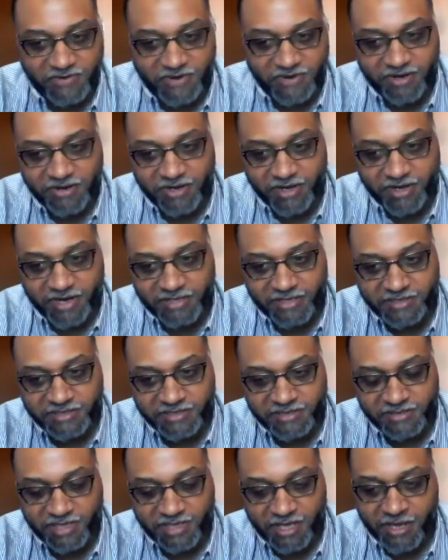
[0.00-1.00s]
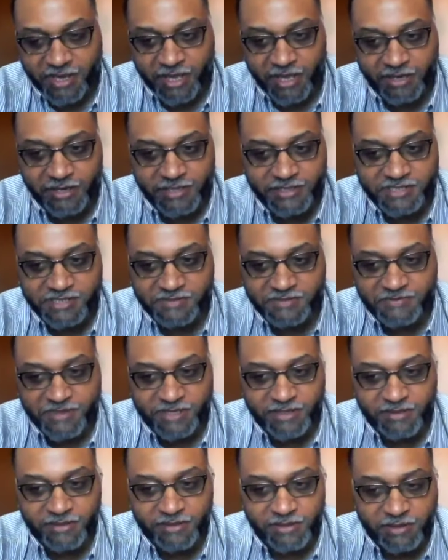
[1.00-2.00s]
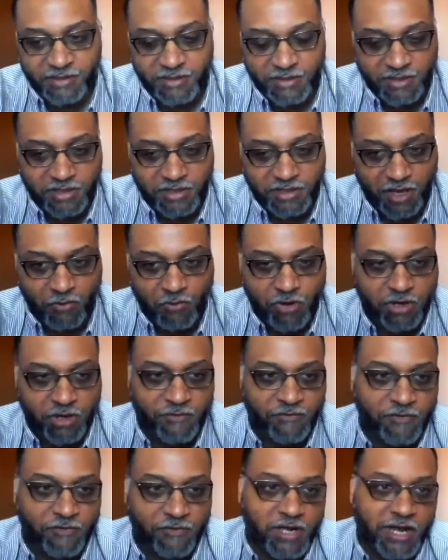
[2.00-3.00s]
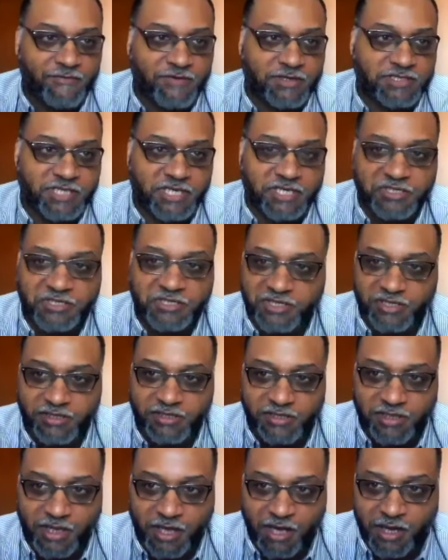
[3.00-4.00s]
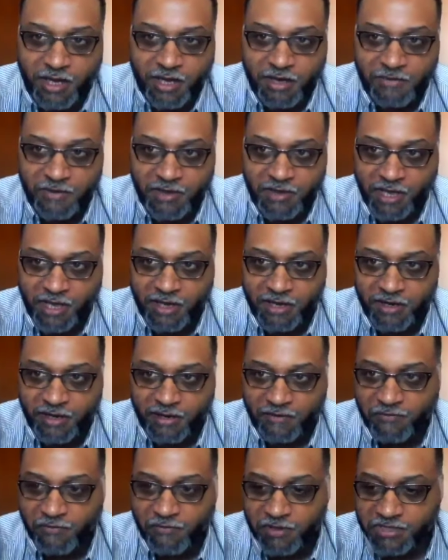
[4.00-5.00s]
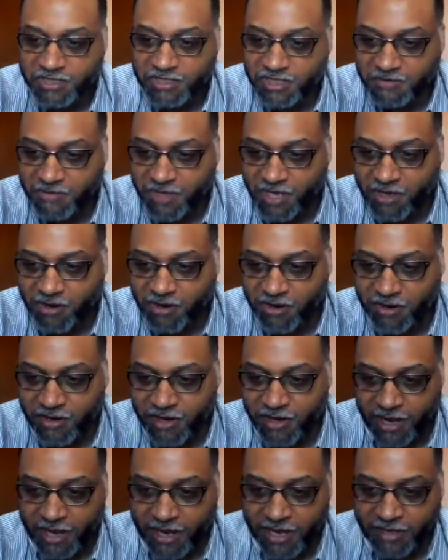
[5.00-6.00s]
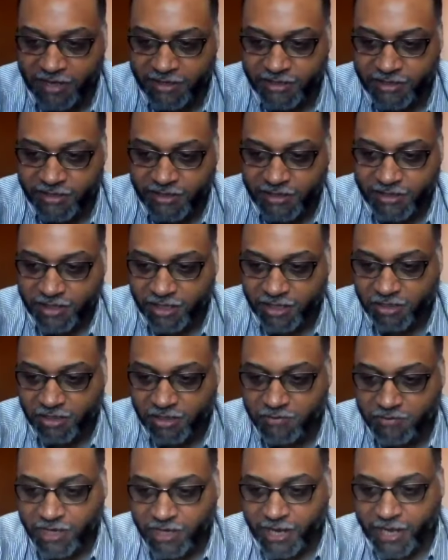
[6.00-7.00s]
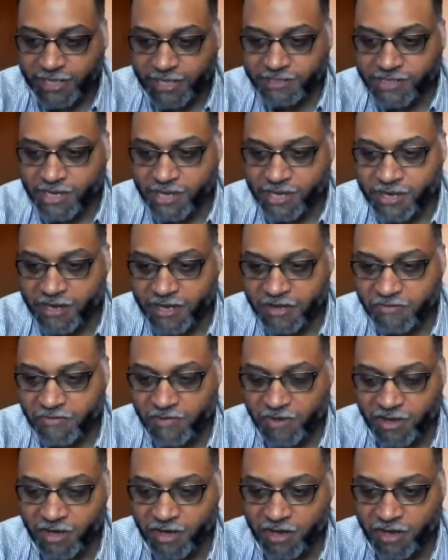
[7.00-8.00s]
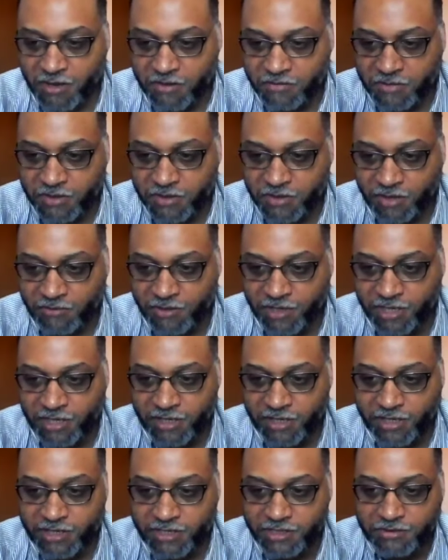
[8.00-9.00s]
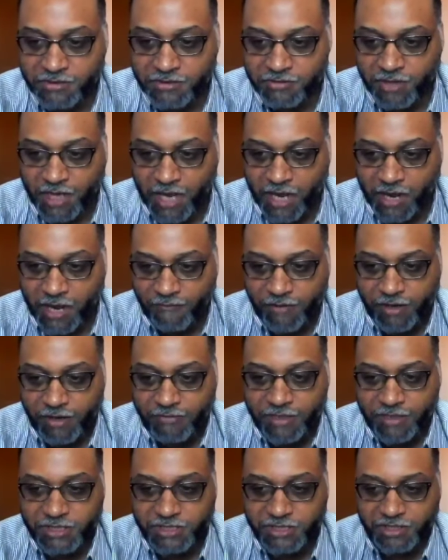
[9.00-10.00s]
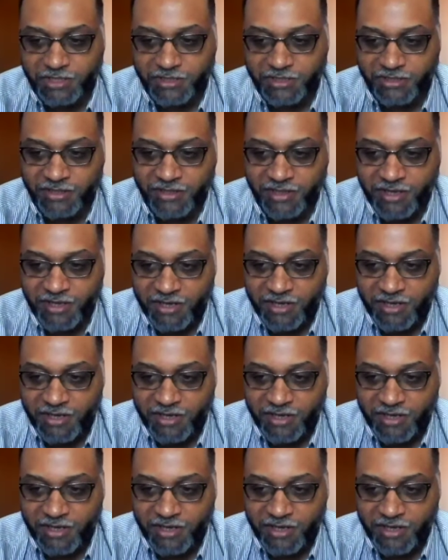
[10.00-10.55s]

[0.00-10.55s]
Very good answers. And this has been a wonderful conversation. And unfortunately, we are at a little bit at time, and we didn't get to every question.